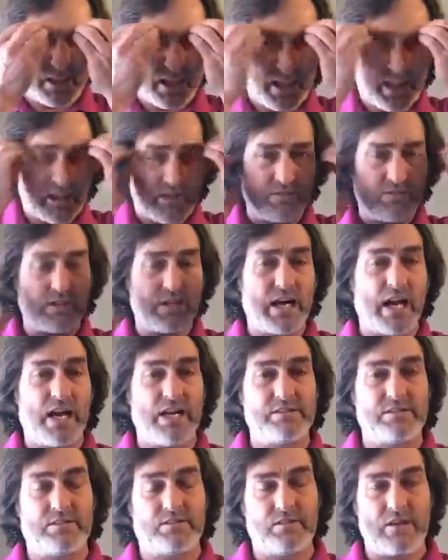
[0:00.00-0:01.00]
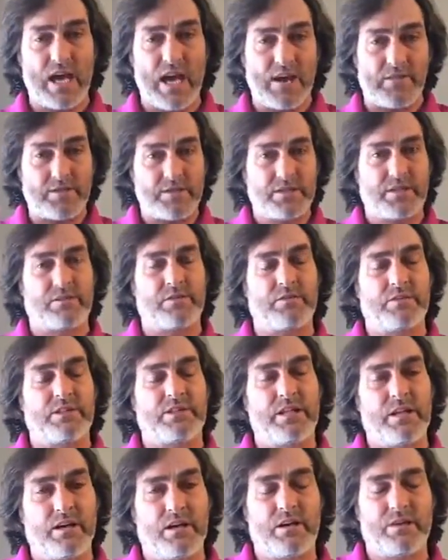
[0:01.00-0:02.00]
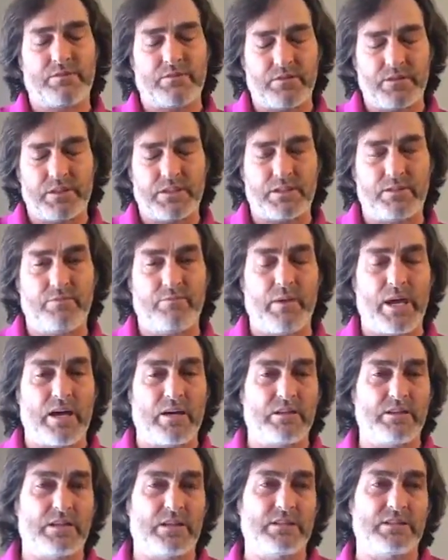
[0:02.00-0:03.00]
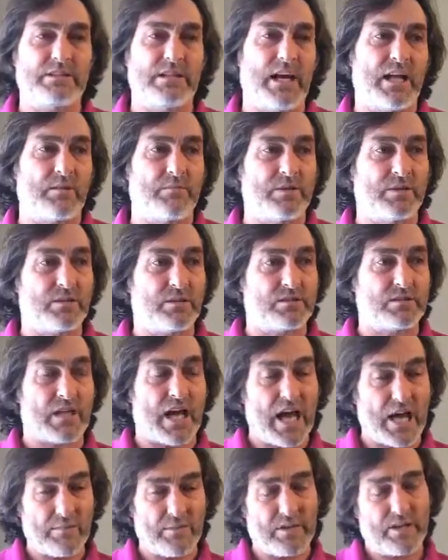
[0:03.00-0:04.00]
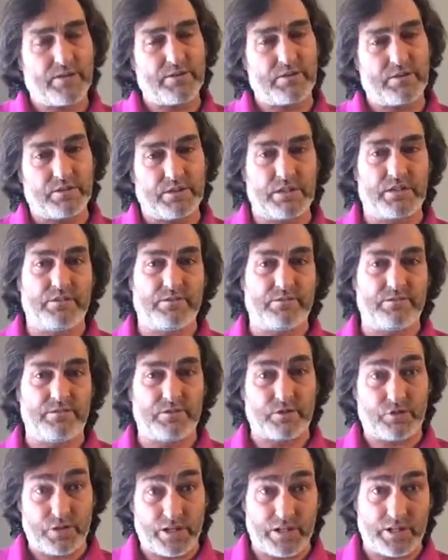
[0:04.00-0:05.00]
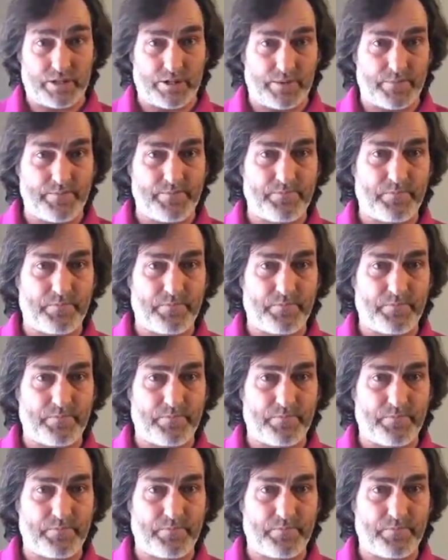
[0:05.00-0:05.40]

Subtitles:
I love you guys that you have this authoritative parenting style, because I'm an authoritative trainer